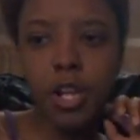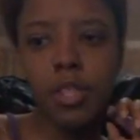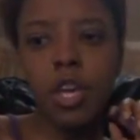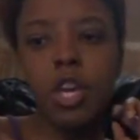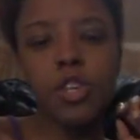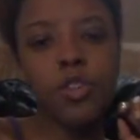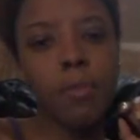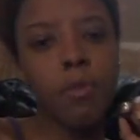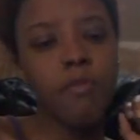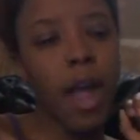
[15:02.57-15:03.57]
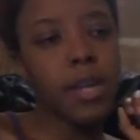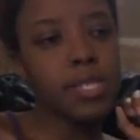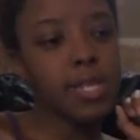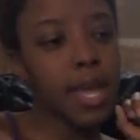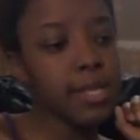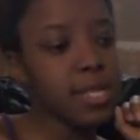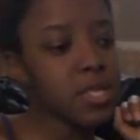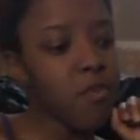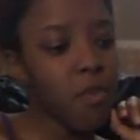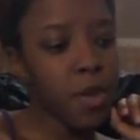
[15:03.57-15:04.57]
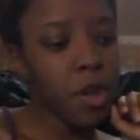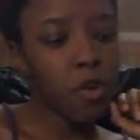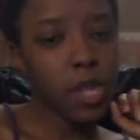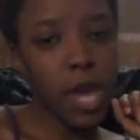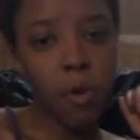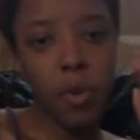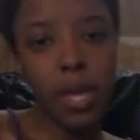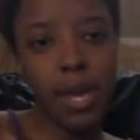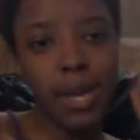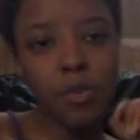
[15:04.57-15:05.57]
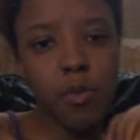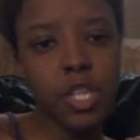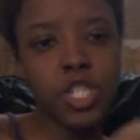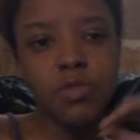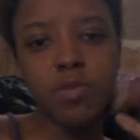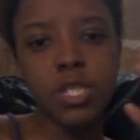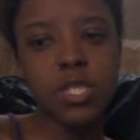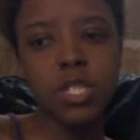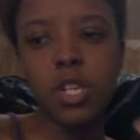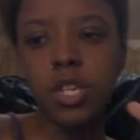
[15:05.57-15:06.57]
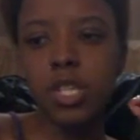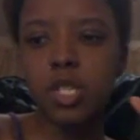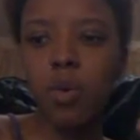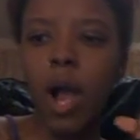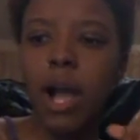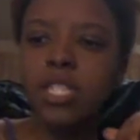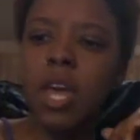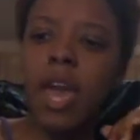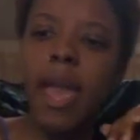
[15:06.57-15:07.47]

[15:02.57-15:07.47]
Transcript: And Mariah's like, listen, from here on out, we ain't got no issues, it's good, it's squash.